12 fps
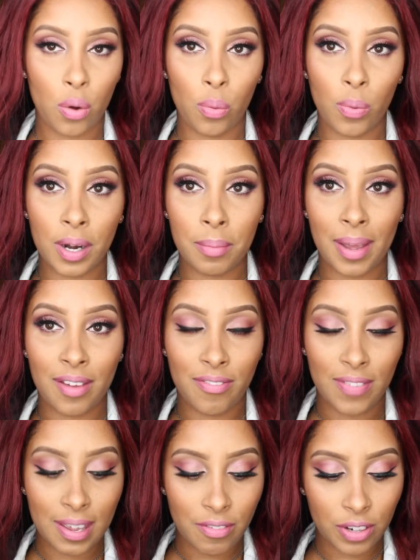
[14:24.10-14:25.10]
one of my
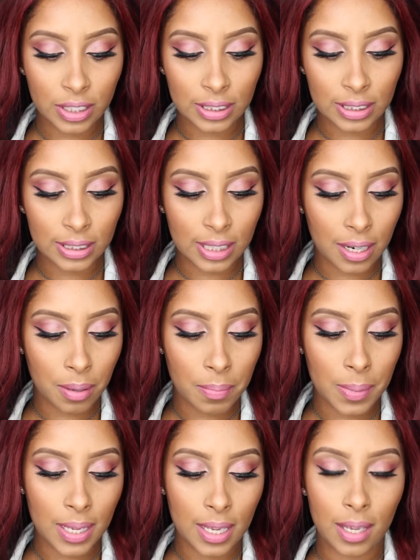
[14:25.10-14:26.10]
favorites is gonna
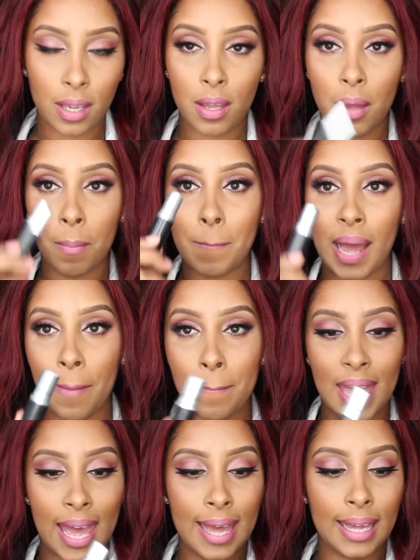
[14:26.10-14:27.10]
be by
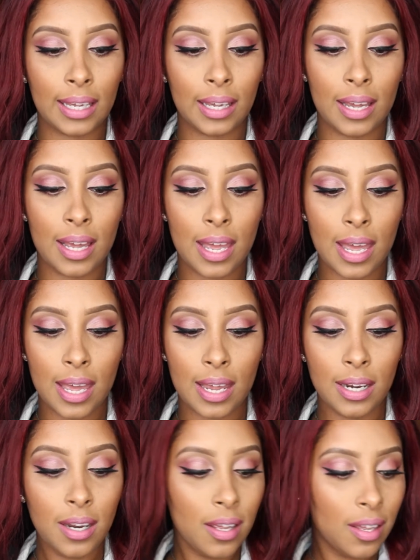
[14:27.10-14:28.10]
MAC,
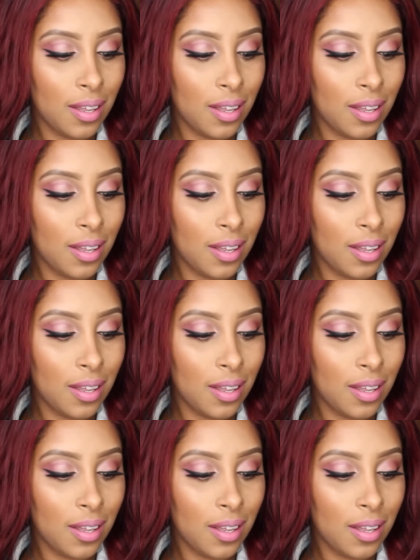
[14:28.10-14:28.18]
and